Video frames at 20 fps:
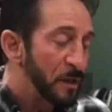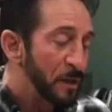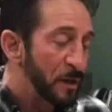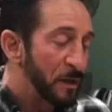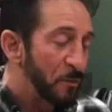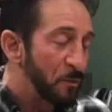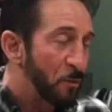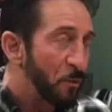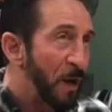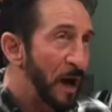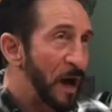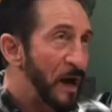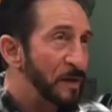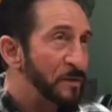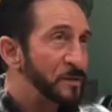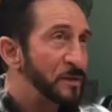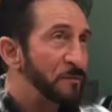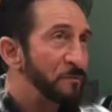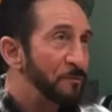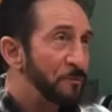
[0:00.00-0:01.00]

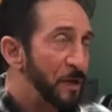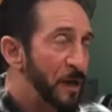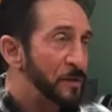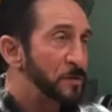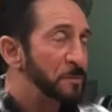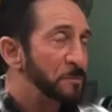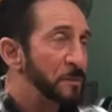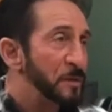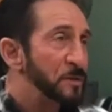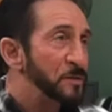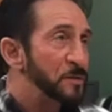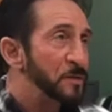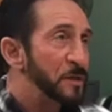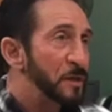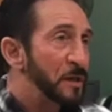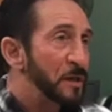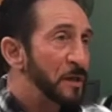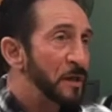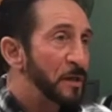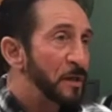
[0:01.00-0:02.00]
wise investments
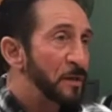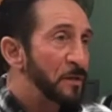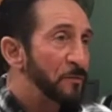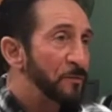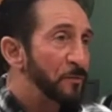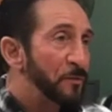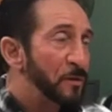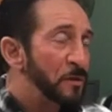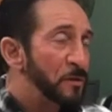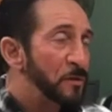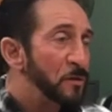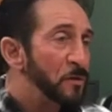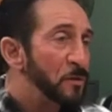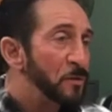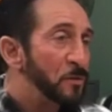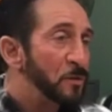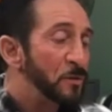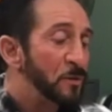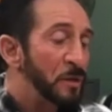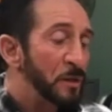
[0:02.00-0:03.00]
for
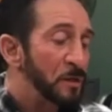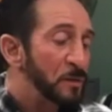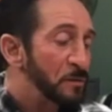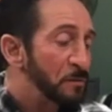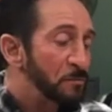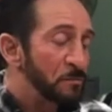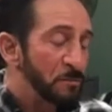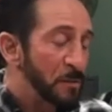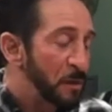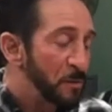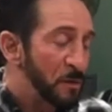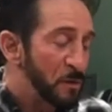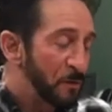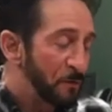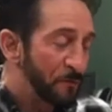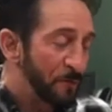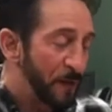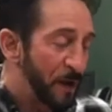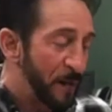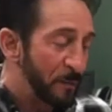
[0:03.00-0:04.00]
you and maybe your
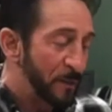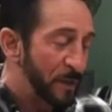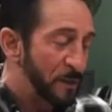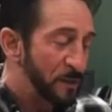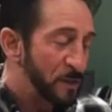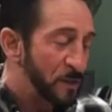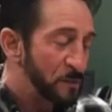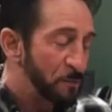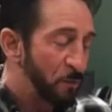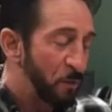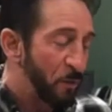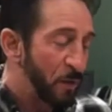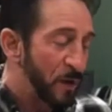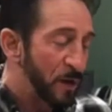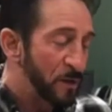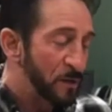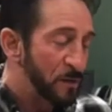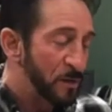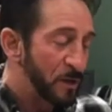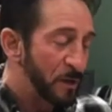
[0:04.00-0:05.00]
family at this
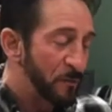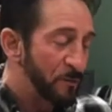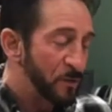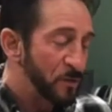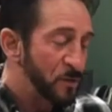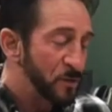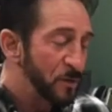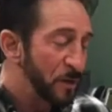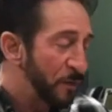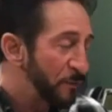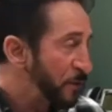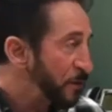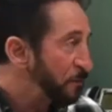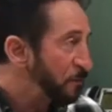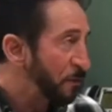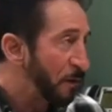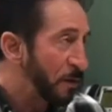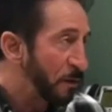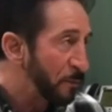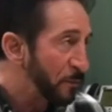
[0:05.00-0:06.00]
point, there's nothing
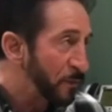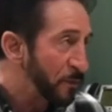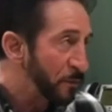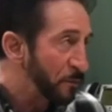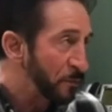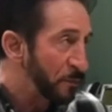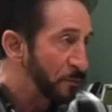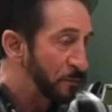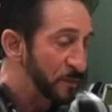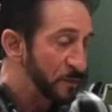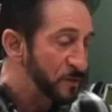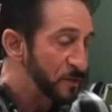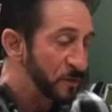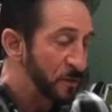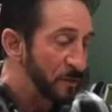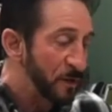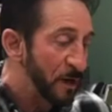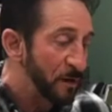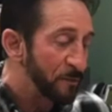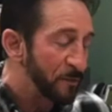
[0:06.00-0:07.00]
wrong with it
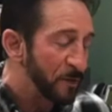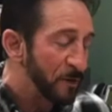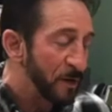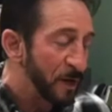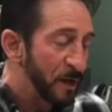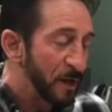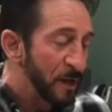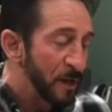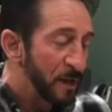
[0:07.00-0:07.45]
whatsoever.